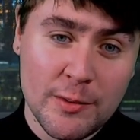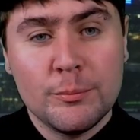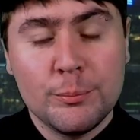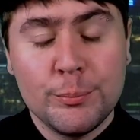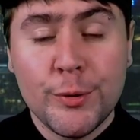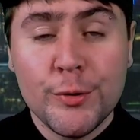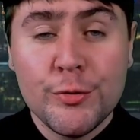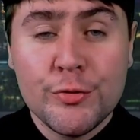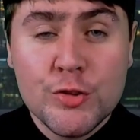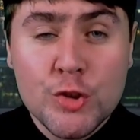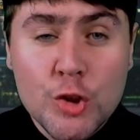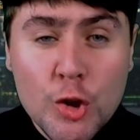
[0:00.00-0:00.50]

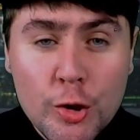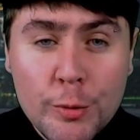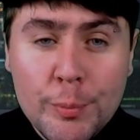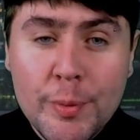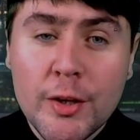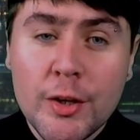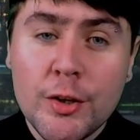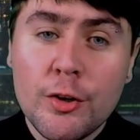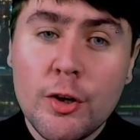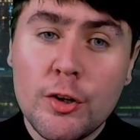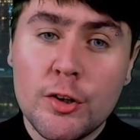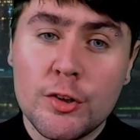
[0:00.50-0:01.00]
Both Joby
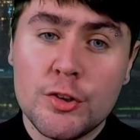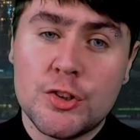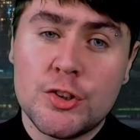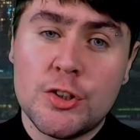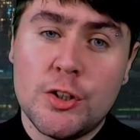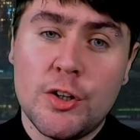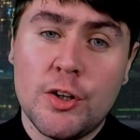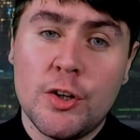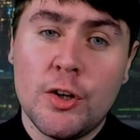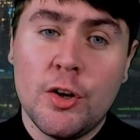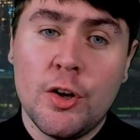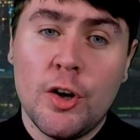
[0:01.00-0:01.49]
and
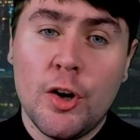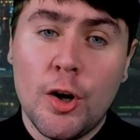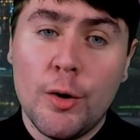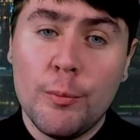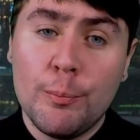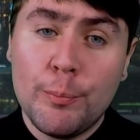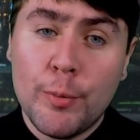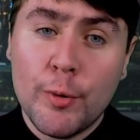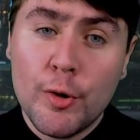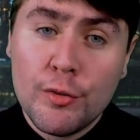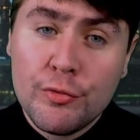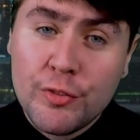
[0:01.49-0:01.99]
Archer are
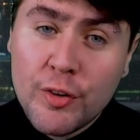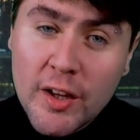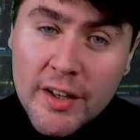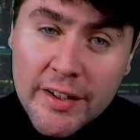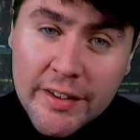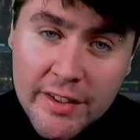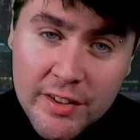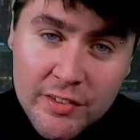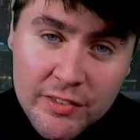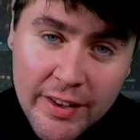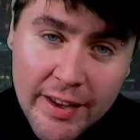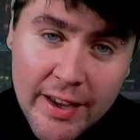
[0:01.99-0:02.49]
both
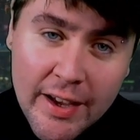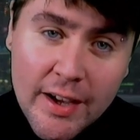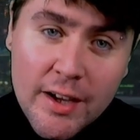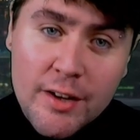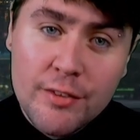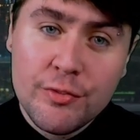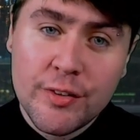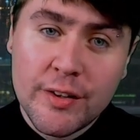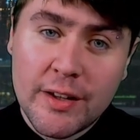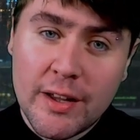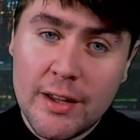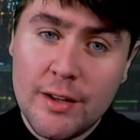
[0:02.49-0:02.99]
likely to
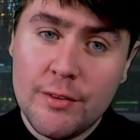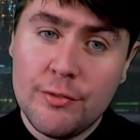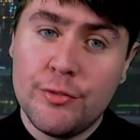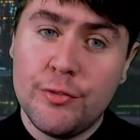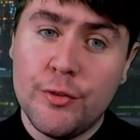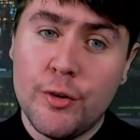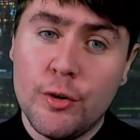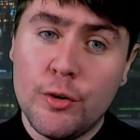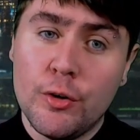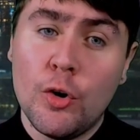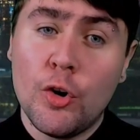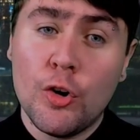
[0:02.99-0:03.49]
advocate
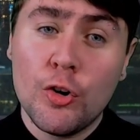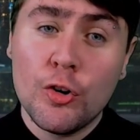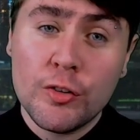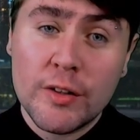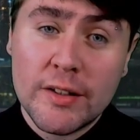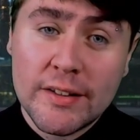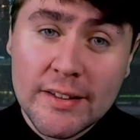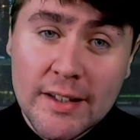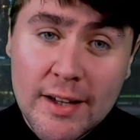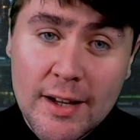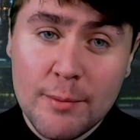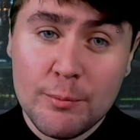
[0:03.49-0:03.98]
for or
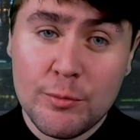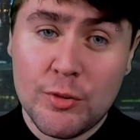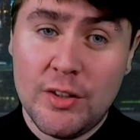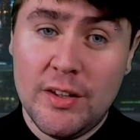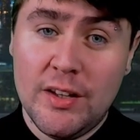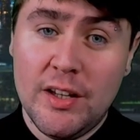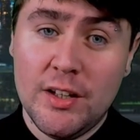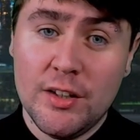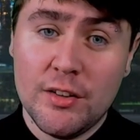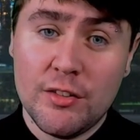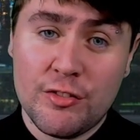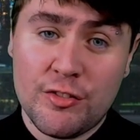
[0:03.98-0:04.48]
adapt to
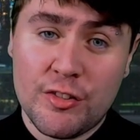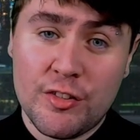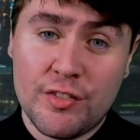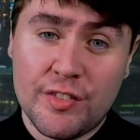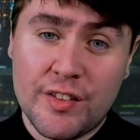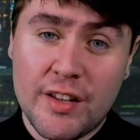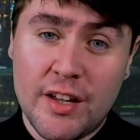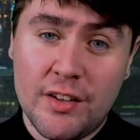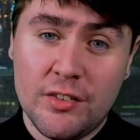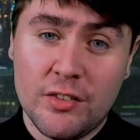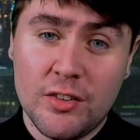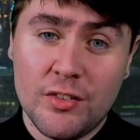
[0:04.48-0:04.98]
industry
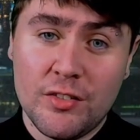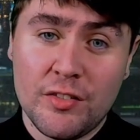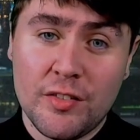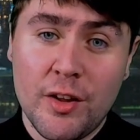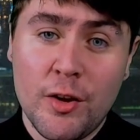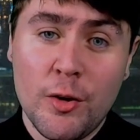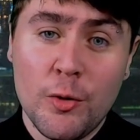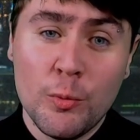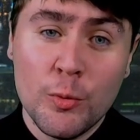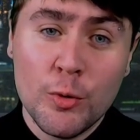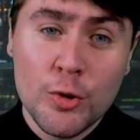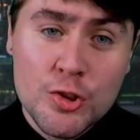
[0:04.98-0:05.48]
standards,
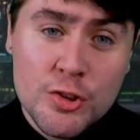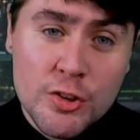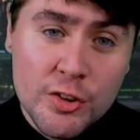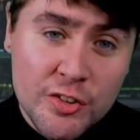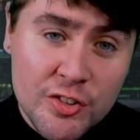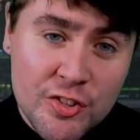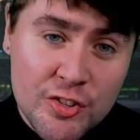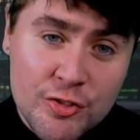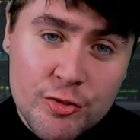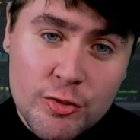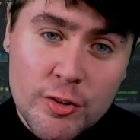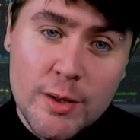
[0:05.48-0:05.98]
which could
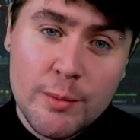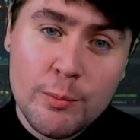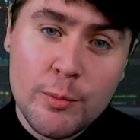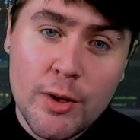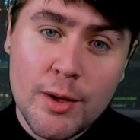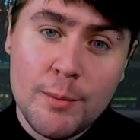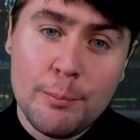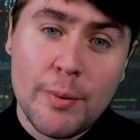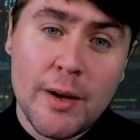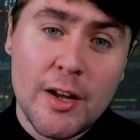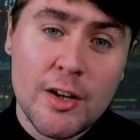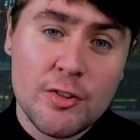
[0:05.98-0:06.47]

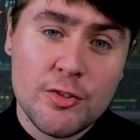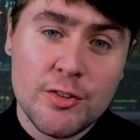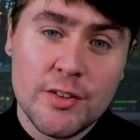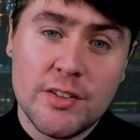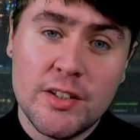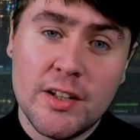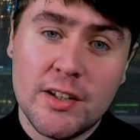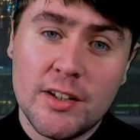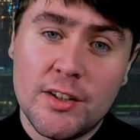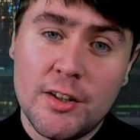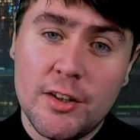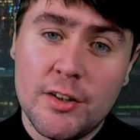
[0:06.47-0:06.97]
streamline battery
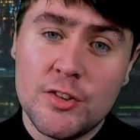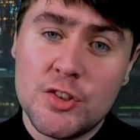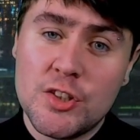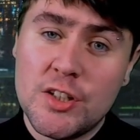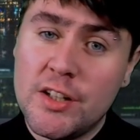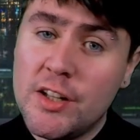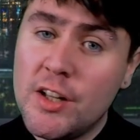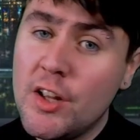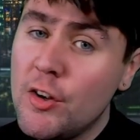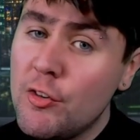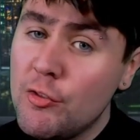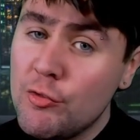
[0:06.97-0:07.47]

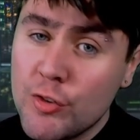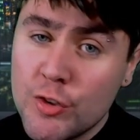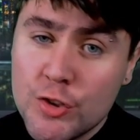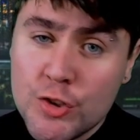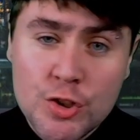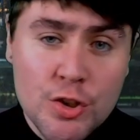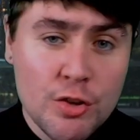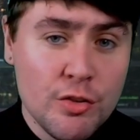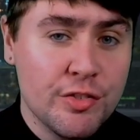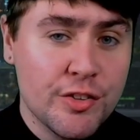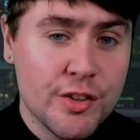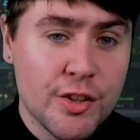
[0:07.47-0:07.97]
technology,
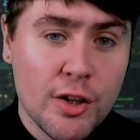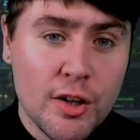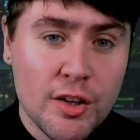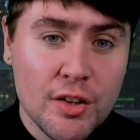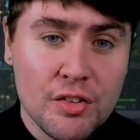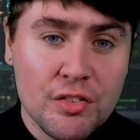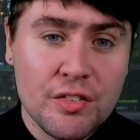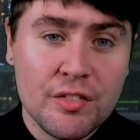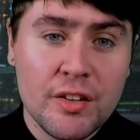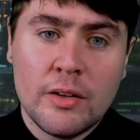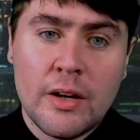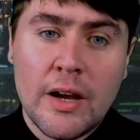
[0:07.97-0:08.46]
reduce
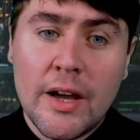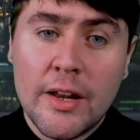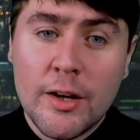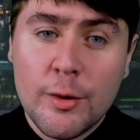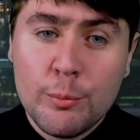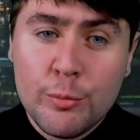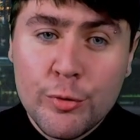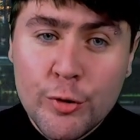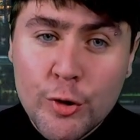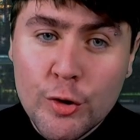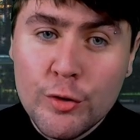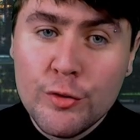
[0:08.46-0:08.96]
costs, and
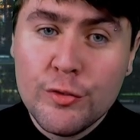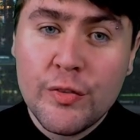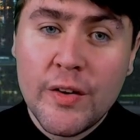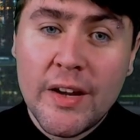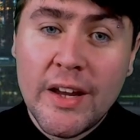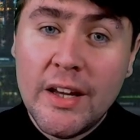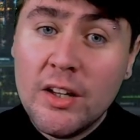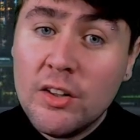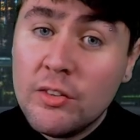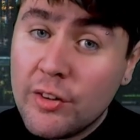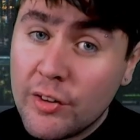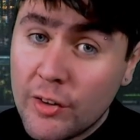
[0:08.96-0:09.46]
improve
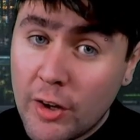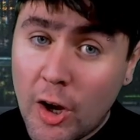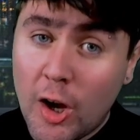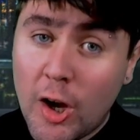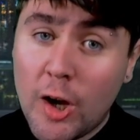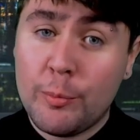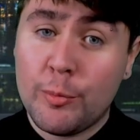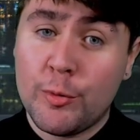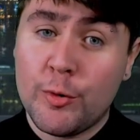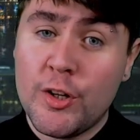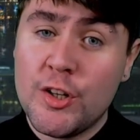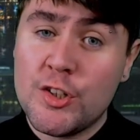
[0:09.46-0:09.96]

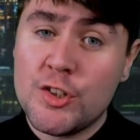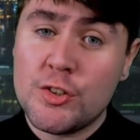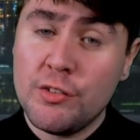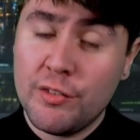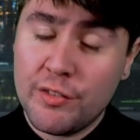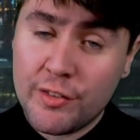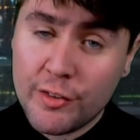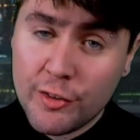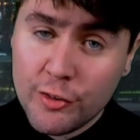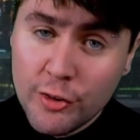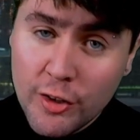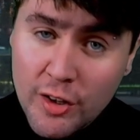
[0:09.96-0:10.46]
inter-operations
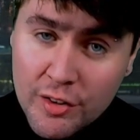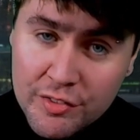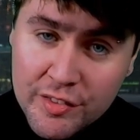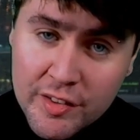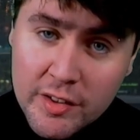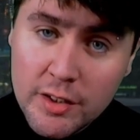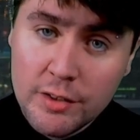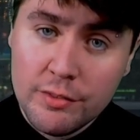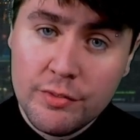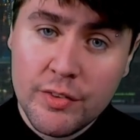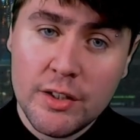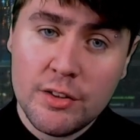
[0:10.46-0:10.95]
across
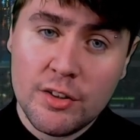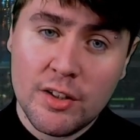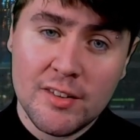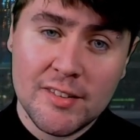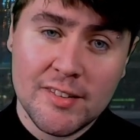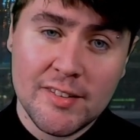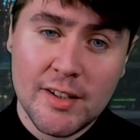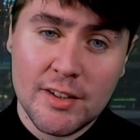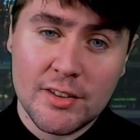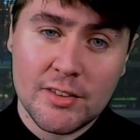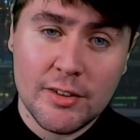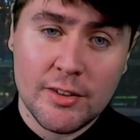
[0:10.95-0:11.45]
the eVTOL
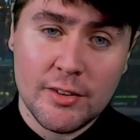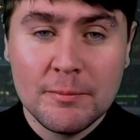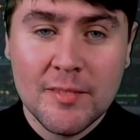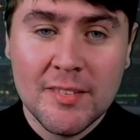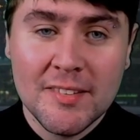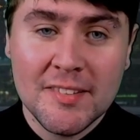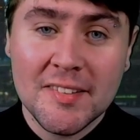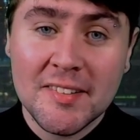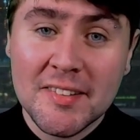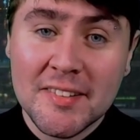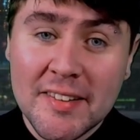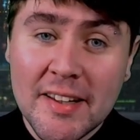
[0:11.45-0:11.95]
sector.
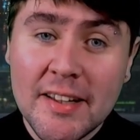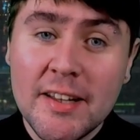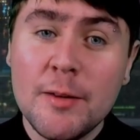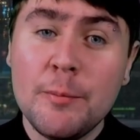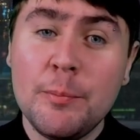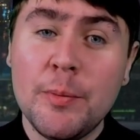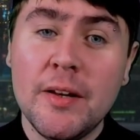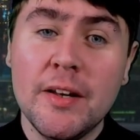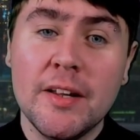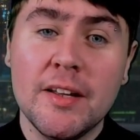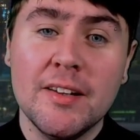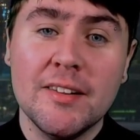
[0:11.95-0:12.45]

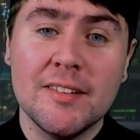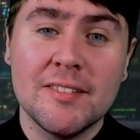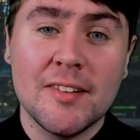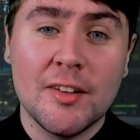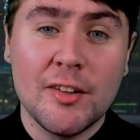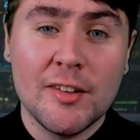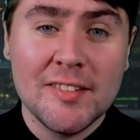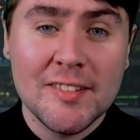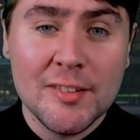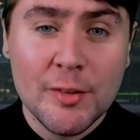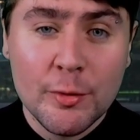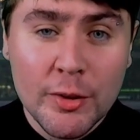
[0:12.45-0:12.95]
Sustainability is
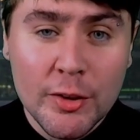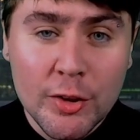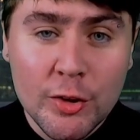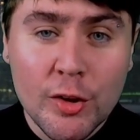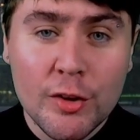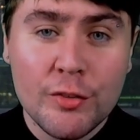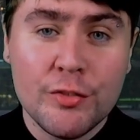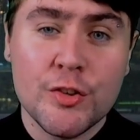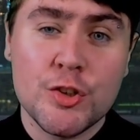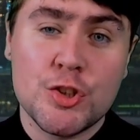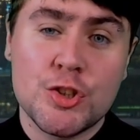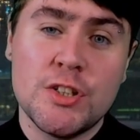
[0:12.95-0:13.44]
also
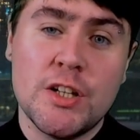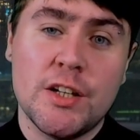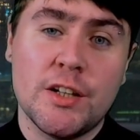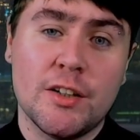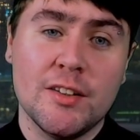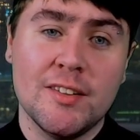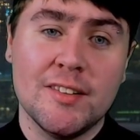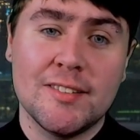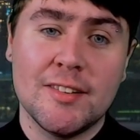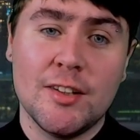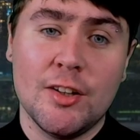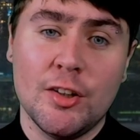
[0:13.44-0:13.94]
another shared
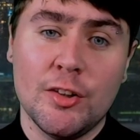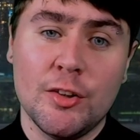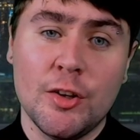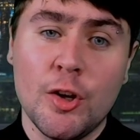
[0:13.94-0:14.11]
concern,